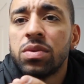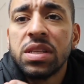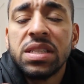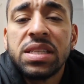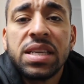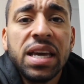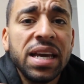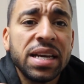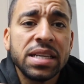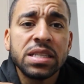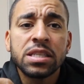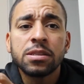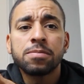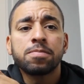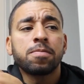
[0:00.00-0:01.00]
these
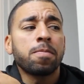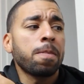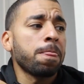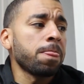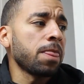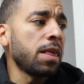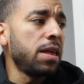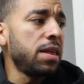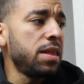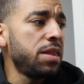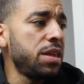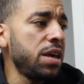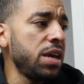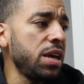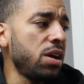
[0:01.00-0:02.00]
kids,
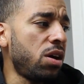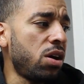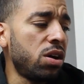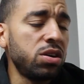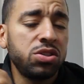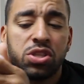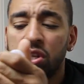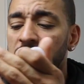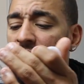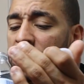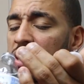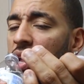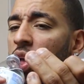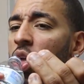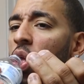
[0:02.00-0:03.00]
they are
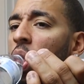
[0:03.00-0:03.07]
just